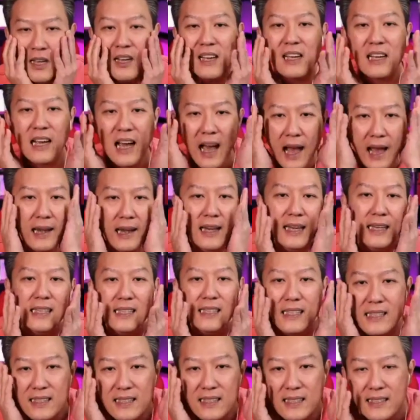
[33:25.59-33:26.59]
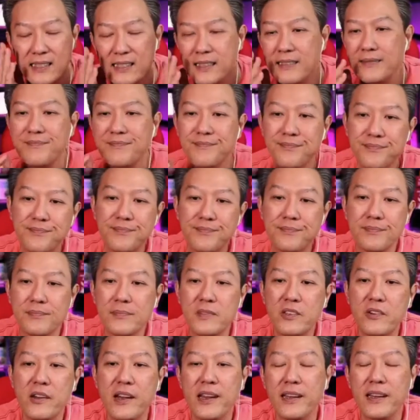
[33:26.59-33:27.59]
colors, all
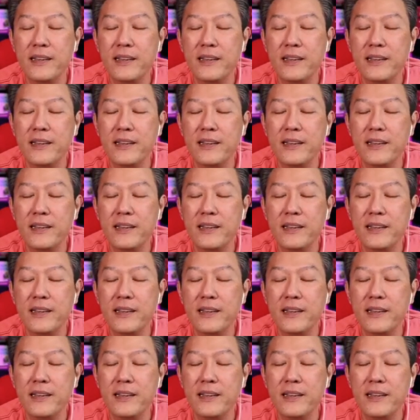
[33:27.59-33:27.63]
right,